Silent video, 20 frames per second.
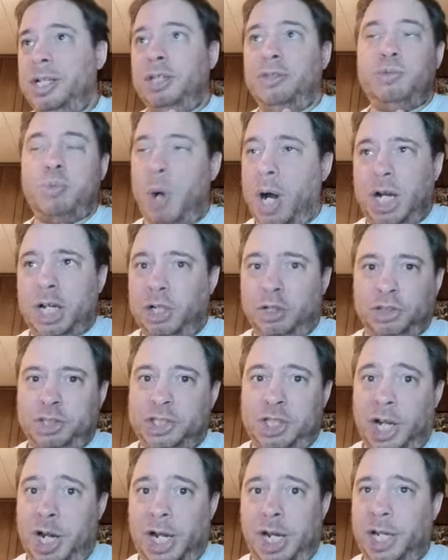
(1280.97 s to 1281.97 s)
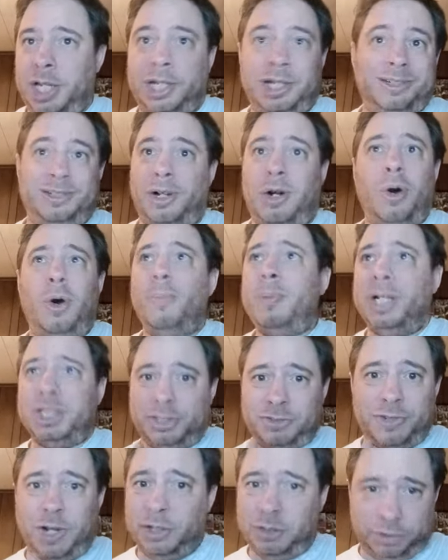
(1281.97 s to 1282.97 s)
"The Wild Side" and a whole
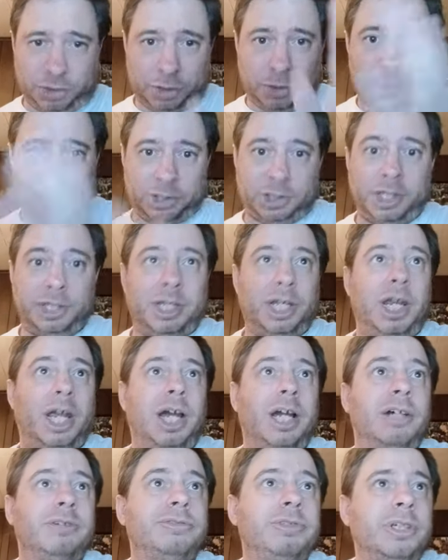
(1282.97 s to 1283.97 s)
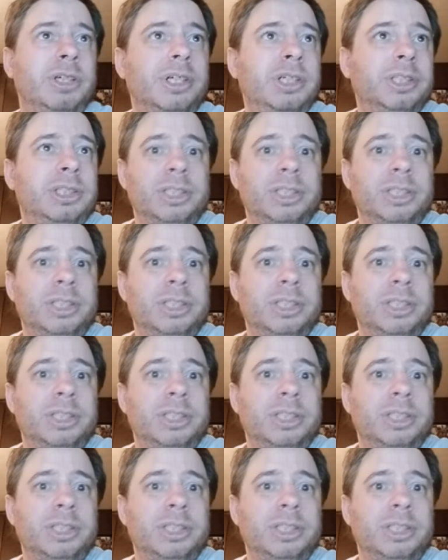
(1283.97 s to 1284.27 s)
bunch of other songs that they have.